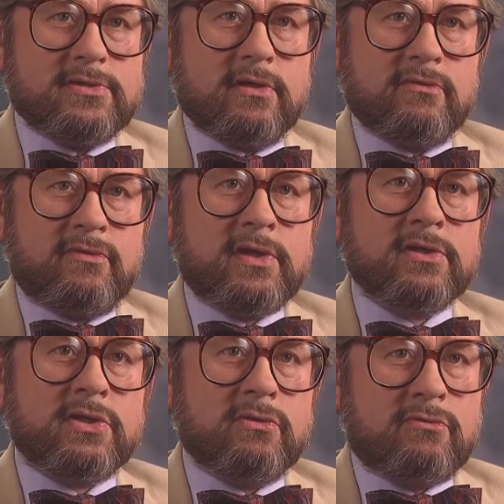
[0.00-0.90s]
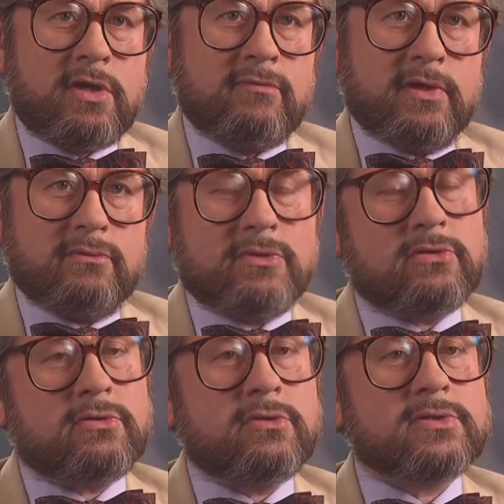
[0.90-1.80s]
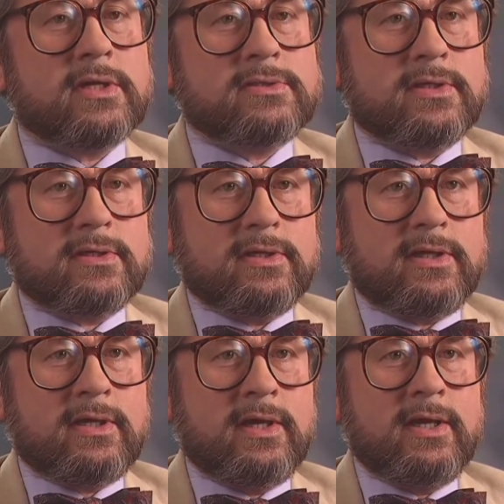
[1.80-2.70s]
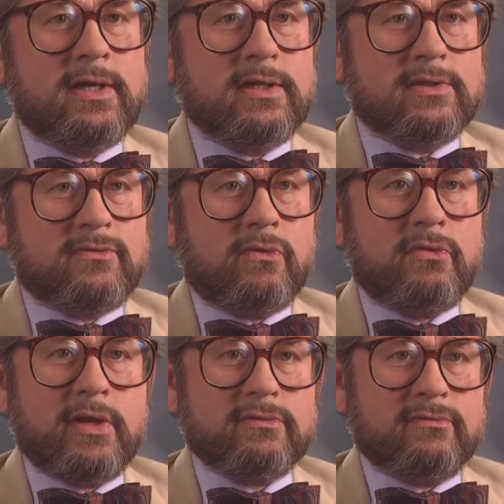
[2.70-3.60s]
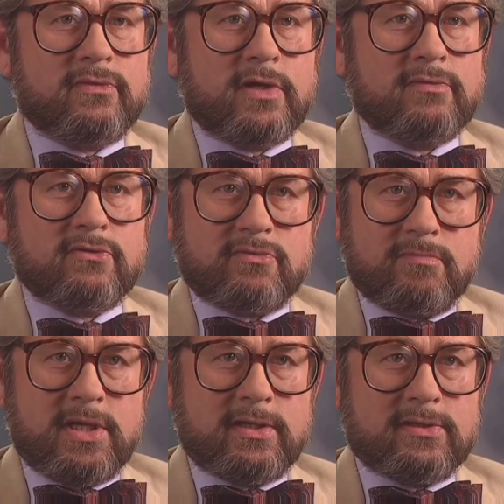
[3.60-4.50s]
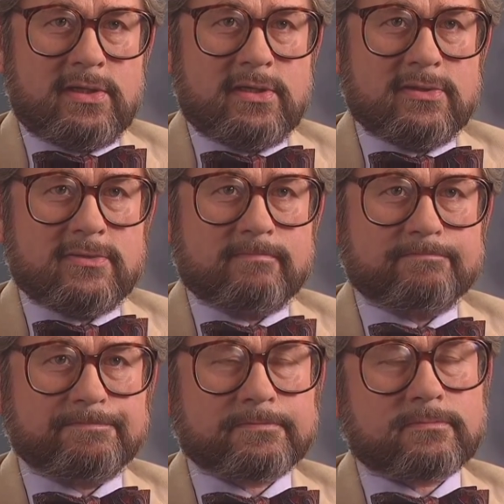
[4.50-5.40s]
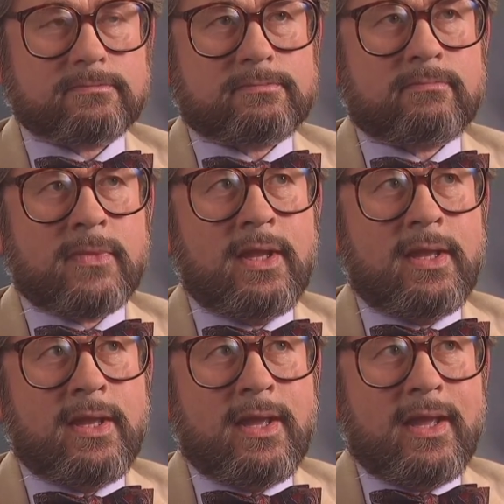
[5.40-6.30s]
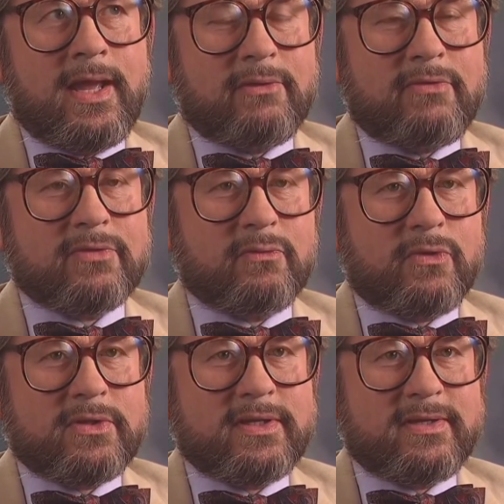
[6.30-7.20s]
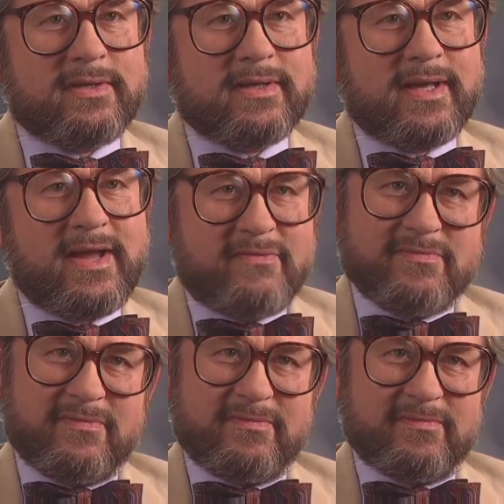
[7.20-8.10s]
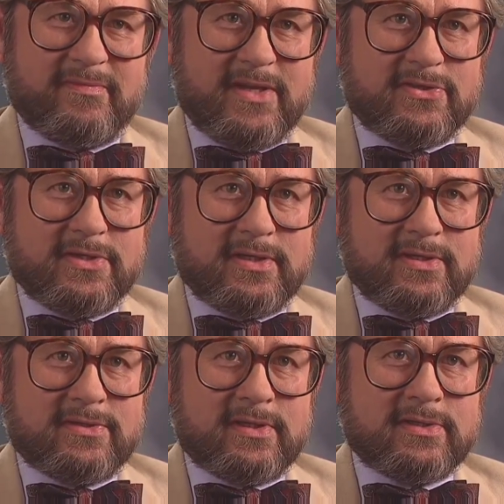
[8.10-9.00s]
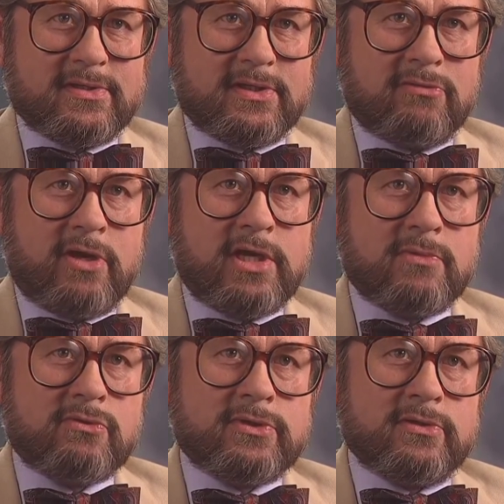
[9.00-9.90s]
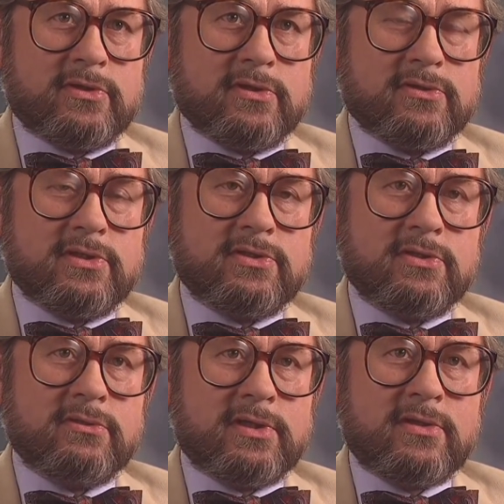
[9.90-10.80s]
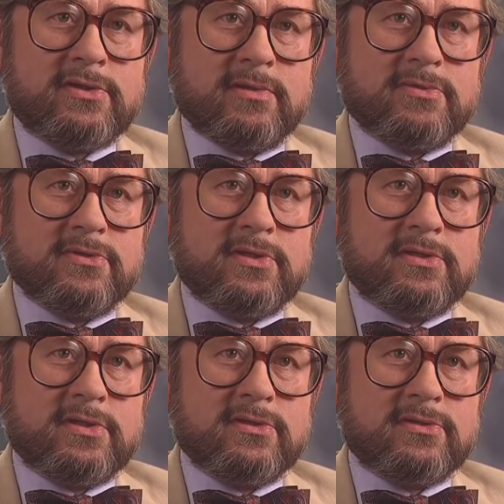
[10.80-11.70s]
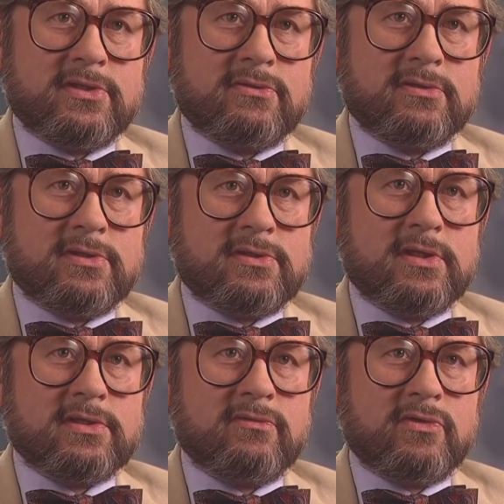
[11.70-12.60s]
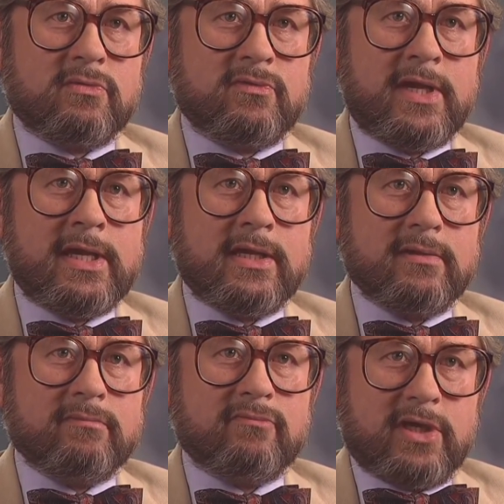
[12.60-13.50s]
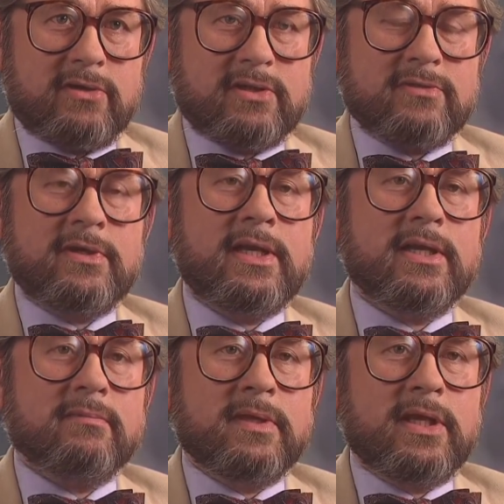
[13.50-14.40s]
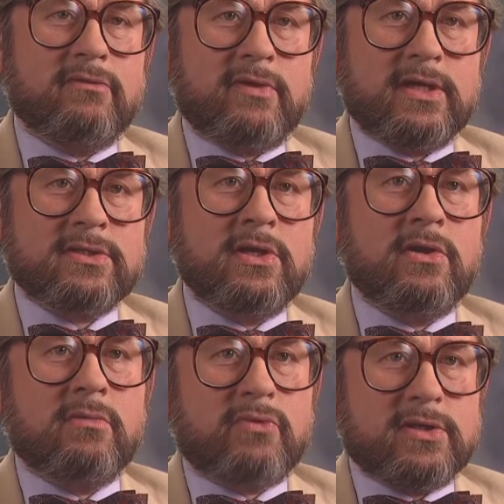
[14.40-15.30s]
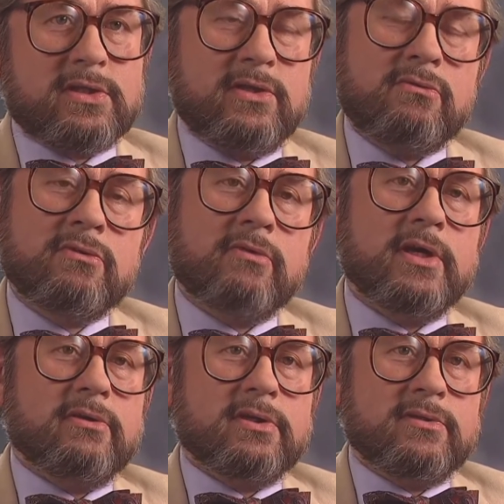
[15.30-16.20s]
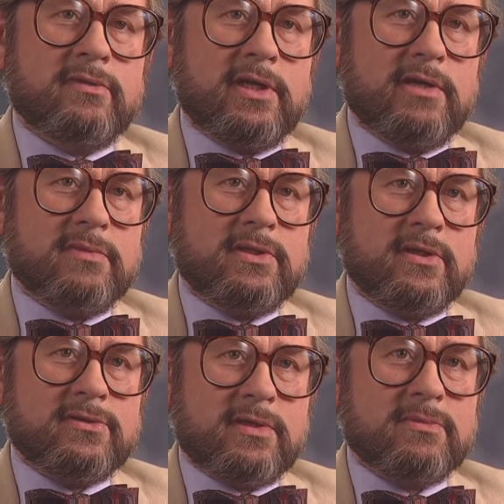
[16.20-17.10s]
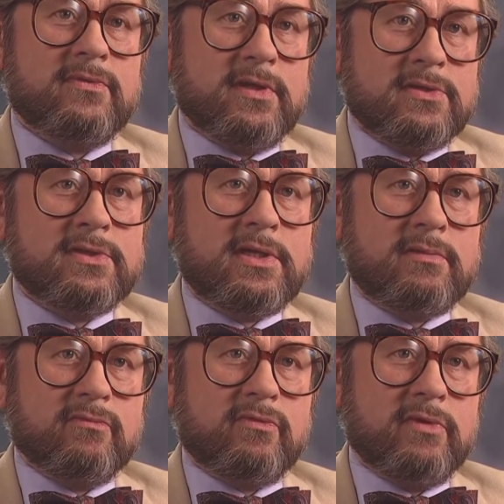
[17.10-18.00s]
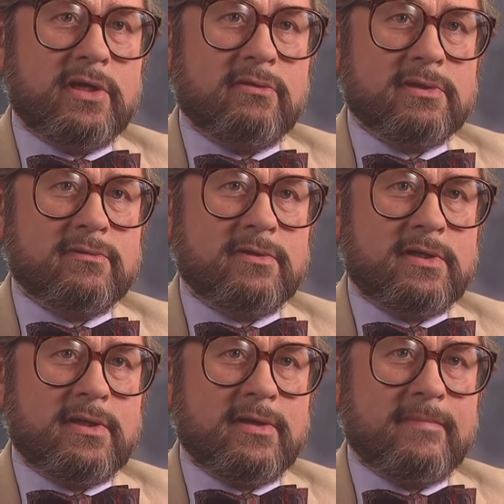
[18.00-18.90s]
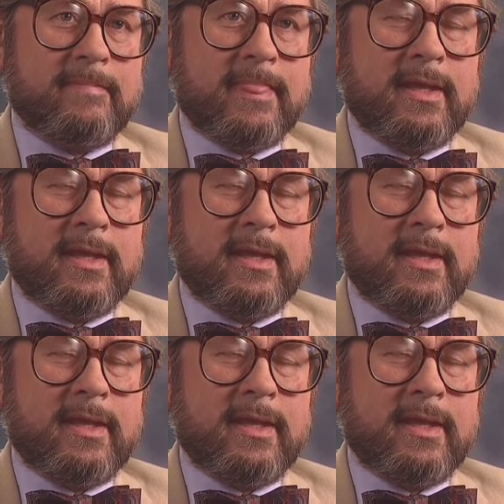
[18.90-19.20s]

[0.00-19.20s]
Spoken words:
Now, the figure that you arrive at when you use that technique is 4,500 million years. However, what they haven't mentioned is that uranium also turns into another substance. It turns into a distinctive form of helium, radioactive helium. In fact, practically all the radioactive helium in the Earth's atmosphere has come from radioactive decay.